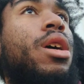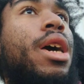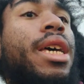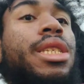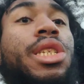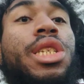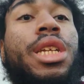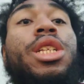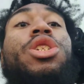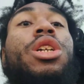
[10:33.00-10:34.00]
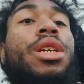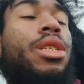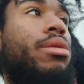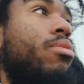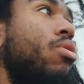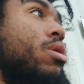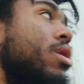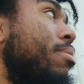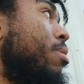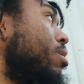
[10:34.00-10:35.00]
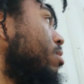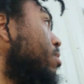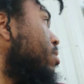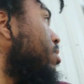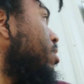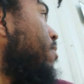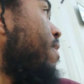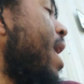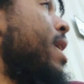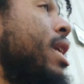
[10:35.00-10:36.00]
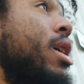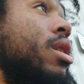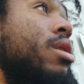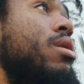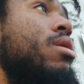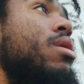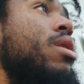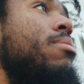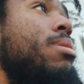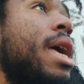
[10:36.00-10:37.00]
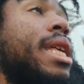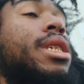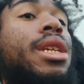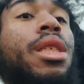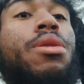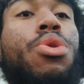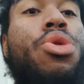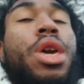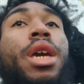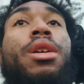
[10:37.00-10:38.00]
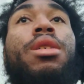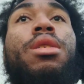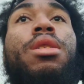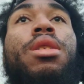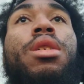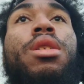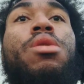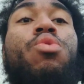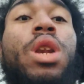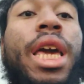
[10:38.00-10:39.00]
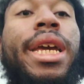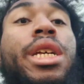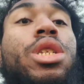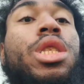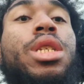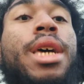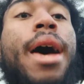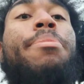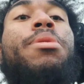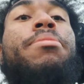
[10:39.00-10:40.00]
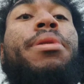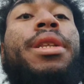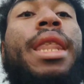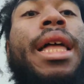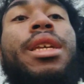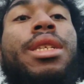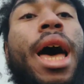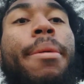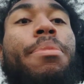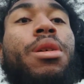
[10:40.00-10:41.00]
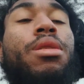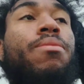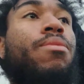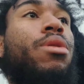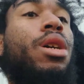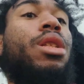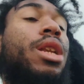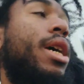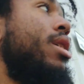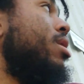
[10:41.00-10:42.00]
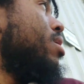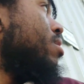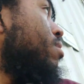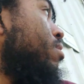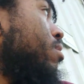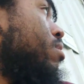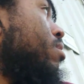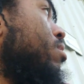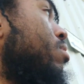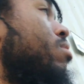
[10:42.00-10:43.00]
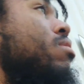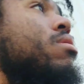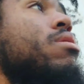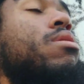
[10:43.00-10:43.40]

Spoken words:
existentialism or something of that nature. But that's another thing related to the topic, but not the topic nonetheless. You know,